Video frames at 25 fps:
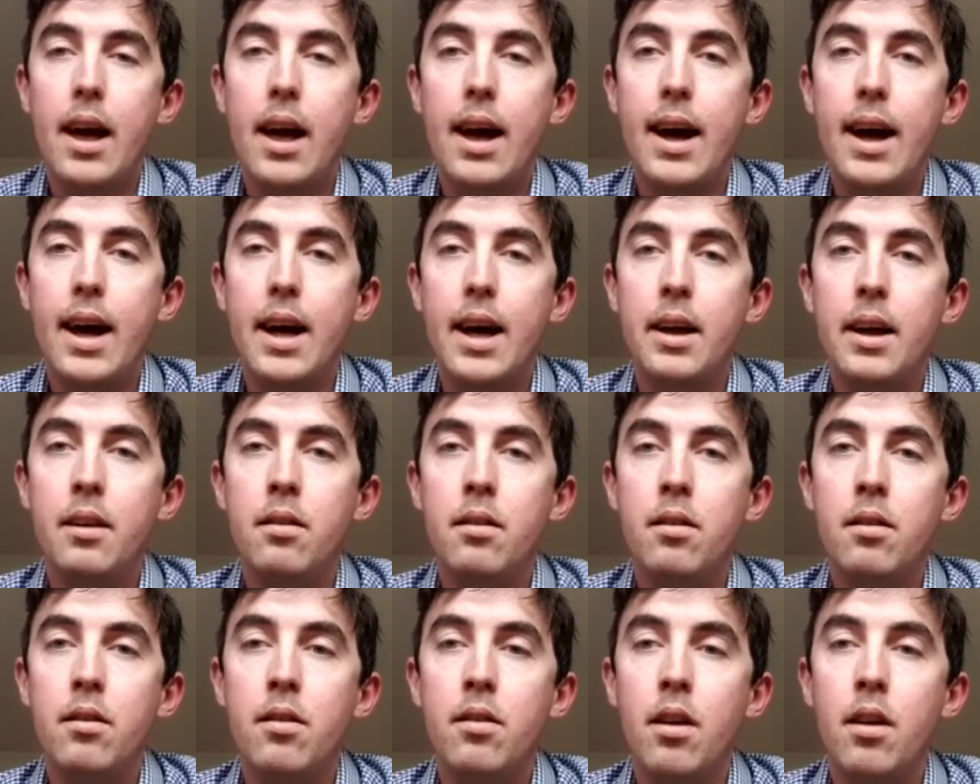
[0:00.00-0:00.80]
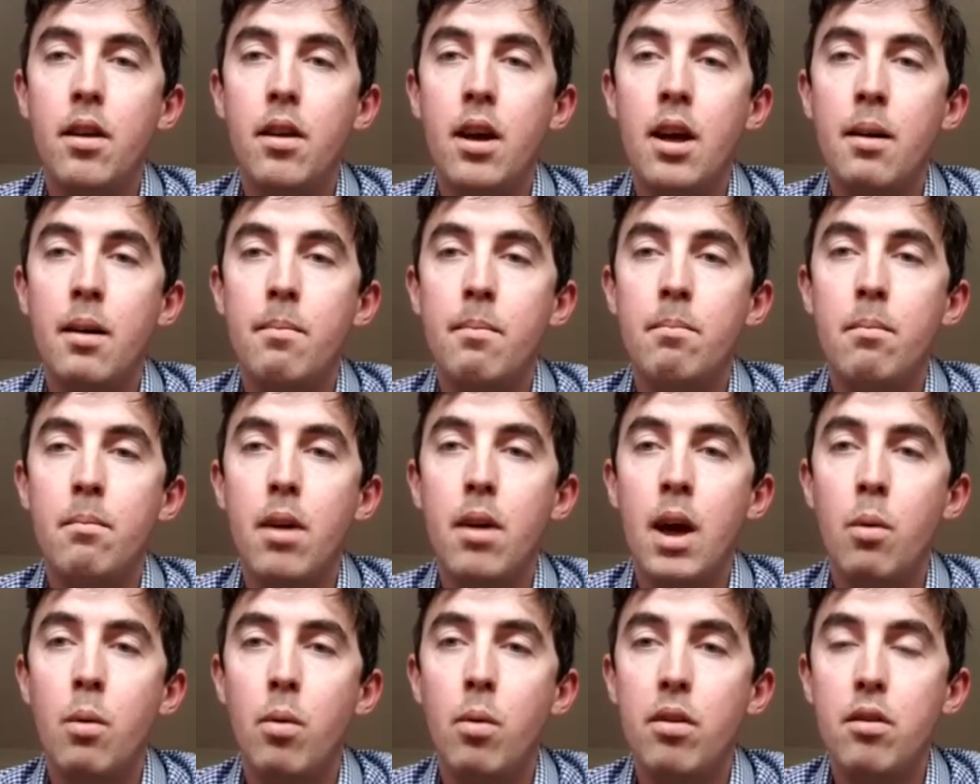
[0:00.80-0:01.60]
and um,
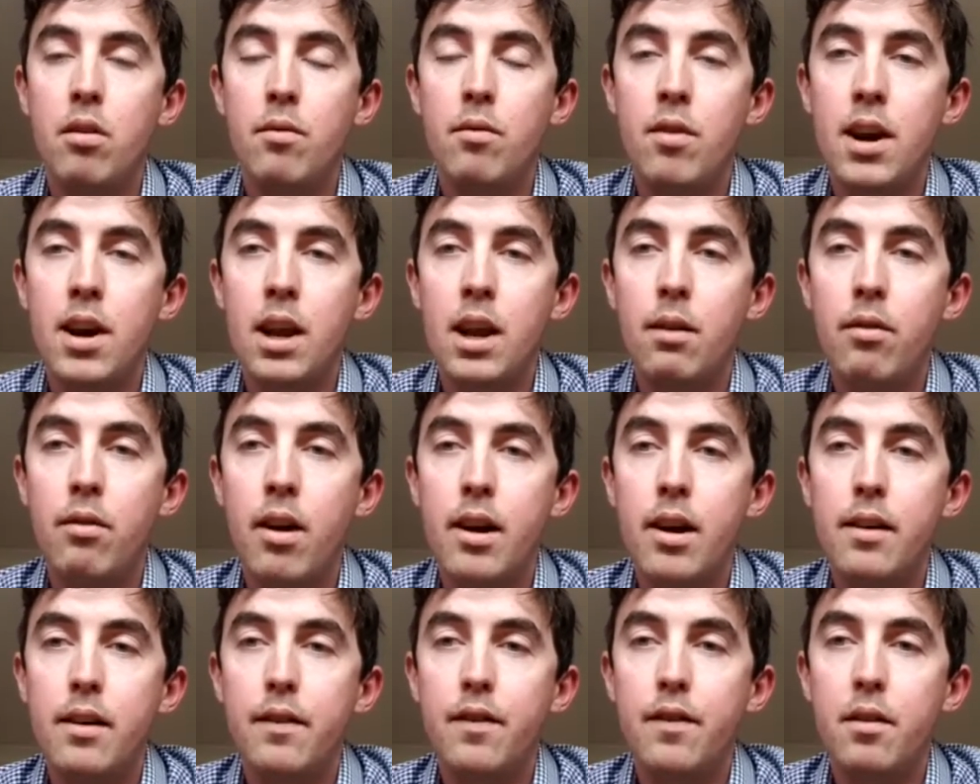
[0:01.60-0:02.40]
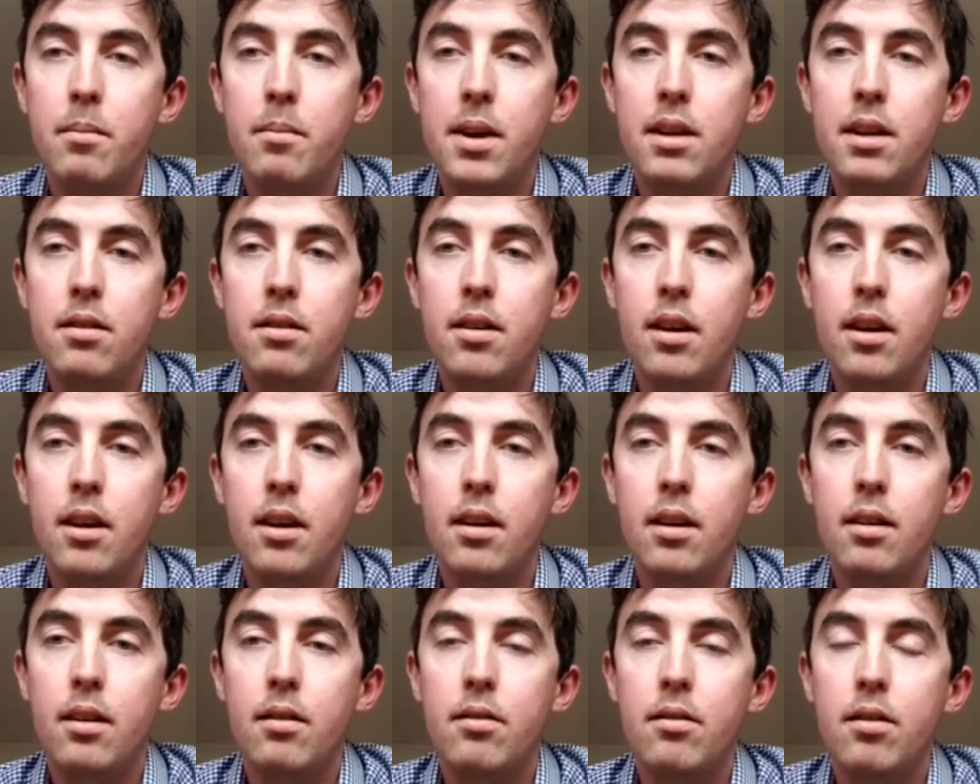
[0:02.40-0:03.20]
it wasn't really right for me to
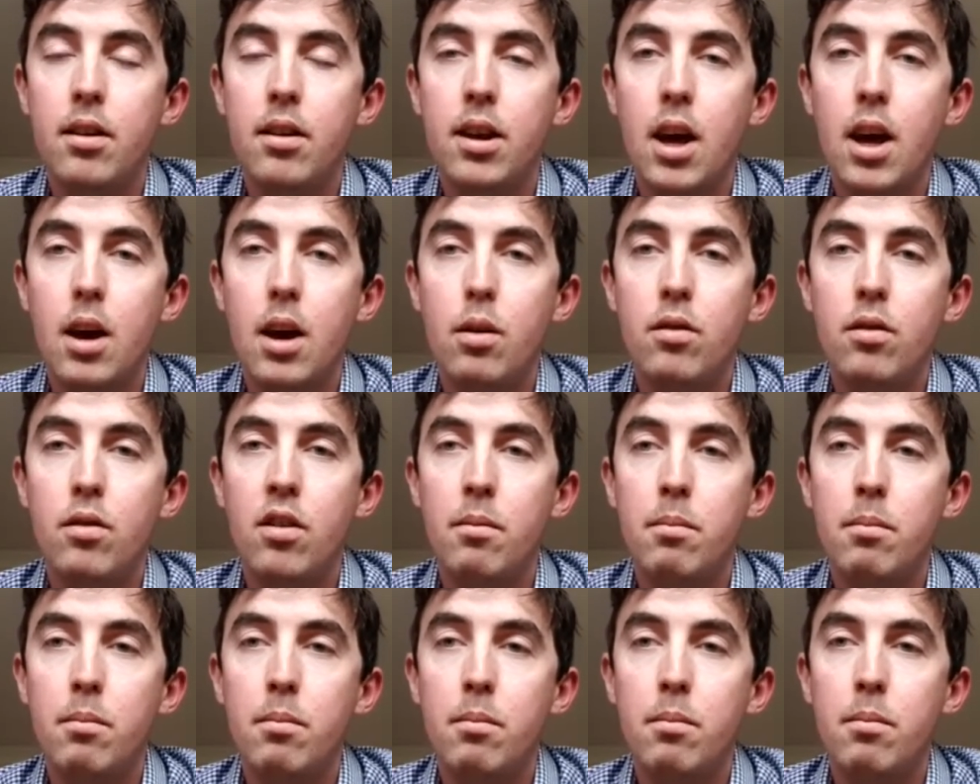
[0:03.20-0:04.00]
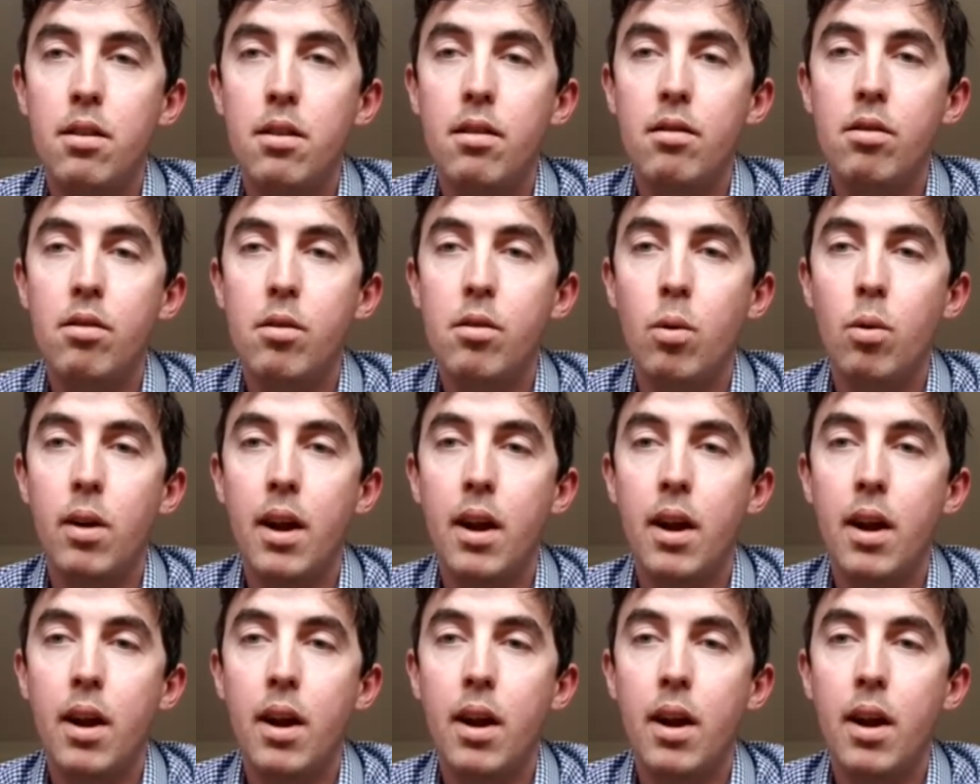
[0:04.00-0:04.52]
to go to music school.